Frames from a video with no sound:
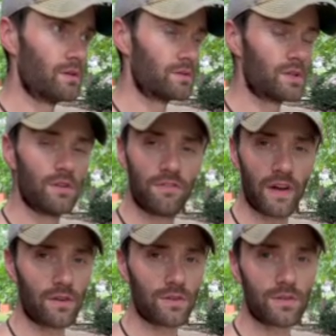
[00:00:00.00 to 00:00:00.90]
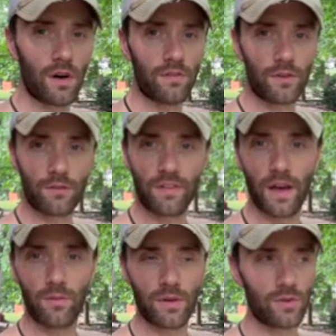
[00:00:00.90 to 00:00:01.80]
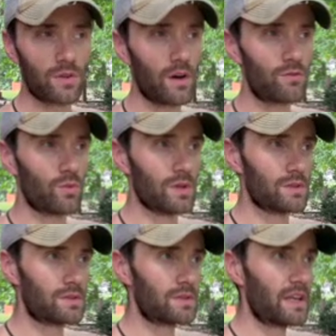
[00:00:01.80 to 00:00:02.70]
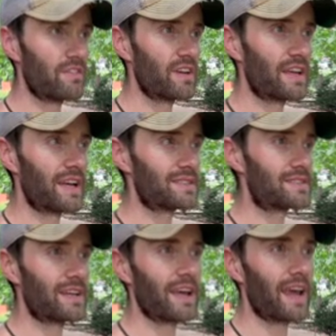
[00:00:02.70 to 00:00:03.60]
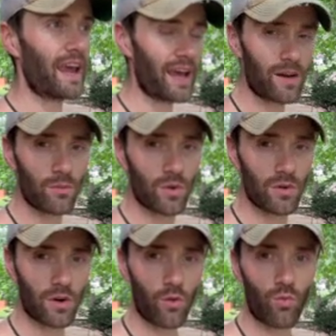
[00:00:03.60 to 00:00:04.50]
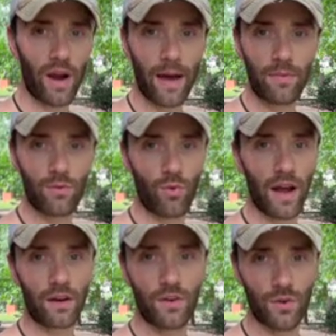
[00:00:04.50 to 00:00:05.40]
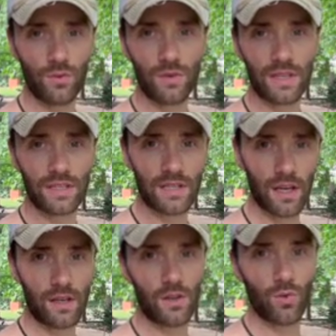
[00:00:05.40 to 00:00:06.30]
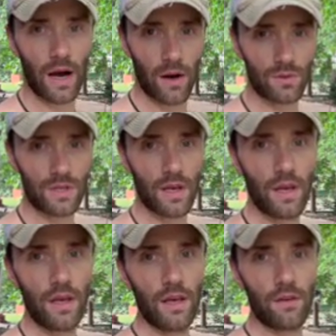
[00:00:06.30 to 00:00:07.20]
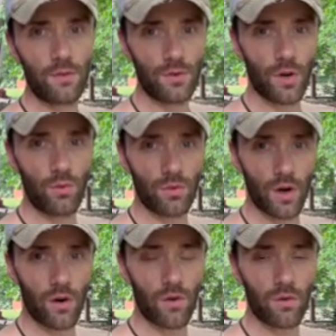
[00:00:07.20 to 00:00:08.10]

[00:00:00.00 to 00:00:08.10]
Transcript: to defend yourself and your family and your loved ones, even against an animal. A rabid raccoon can take you out if you don't know